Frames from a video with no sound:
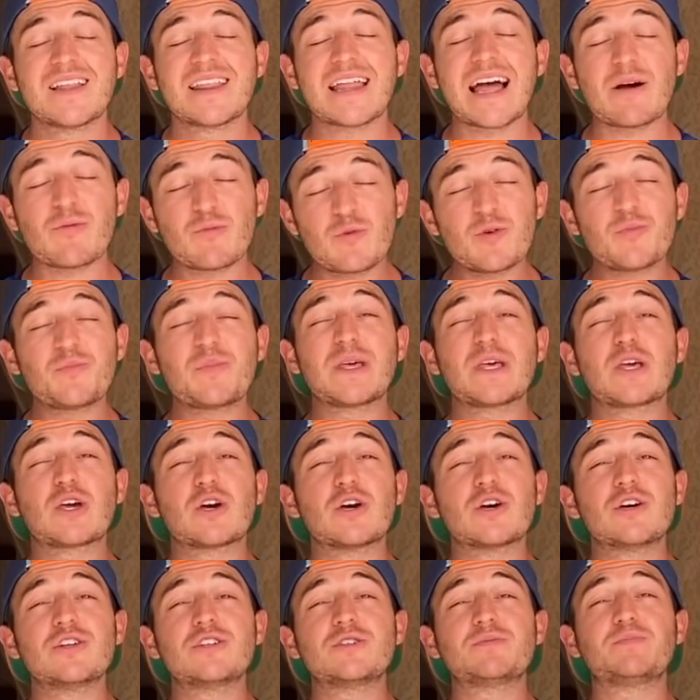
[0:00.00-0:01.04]
That would be
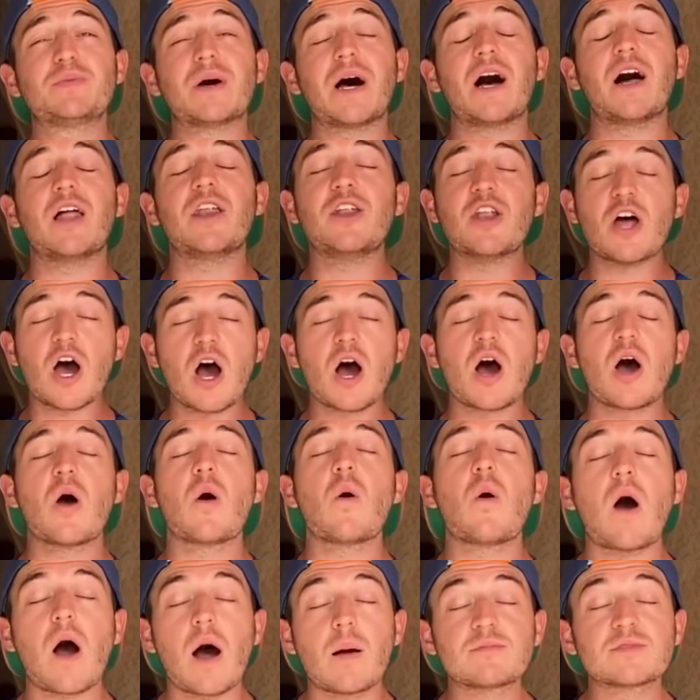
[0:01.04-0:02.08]
good, but
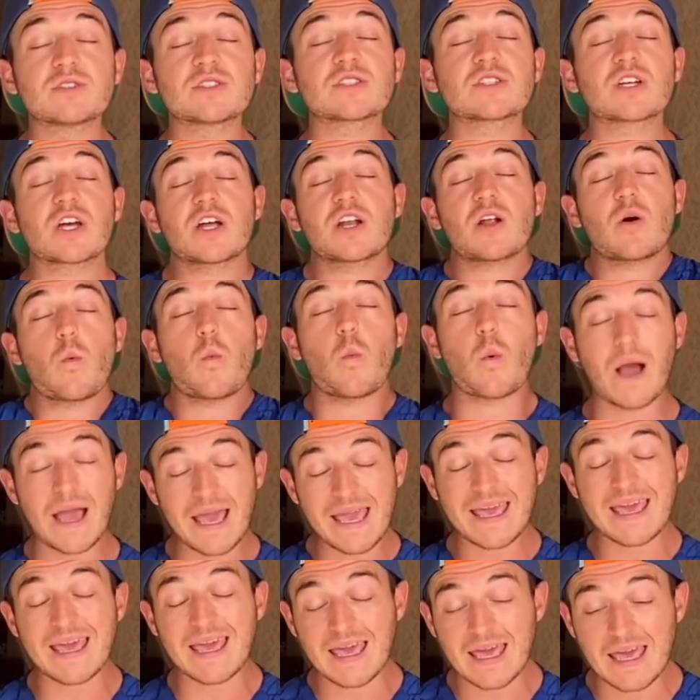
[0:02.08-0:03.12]
no, I'm just gonna
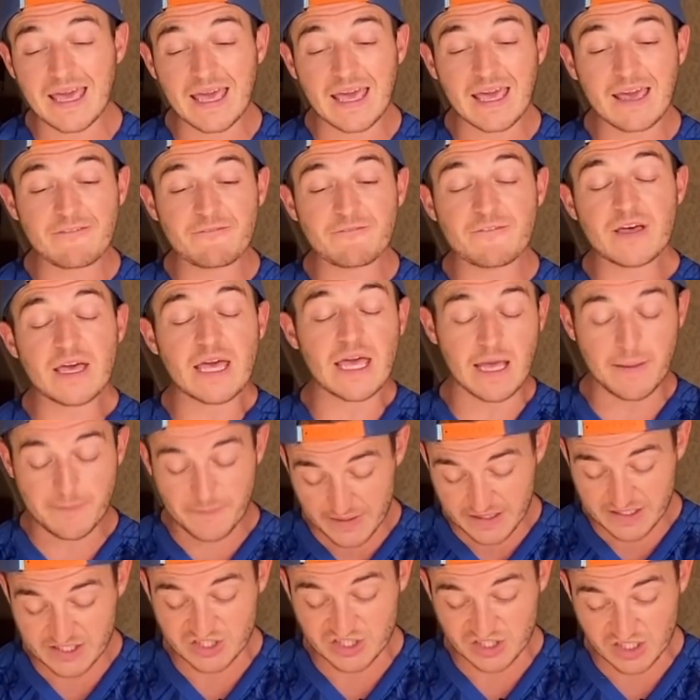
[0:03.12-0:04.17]
wait here for
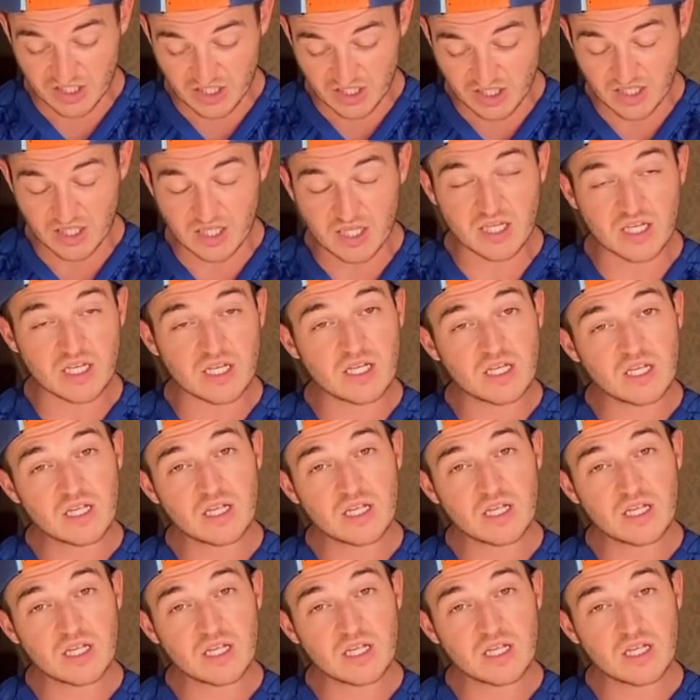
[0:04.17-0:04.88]
Hippie G.